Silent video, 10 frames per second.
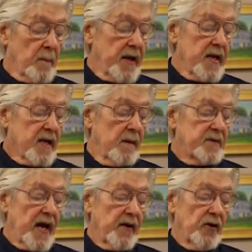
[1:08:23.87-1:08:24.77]
But he
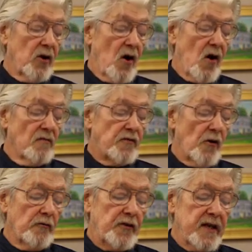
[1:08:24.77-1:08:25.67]
come down on all
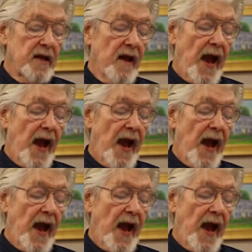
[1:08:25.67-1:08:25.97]
4 feet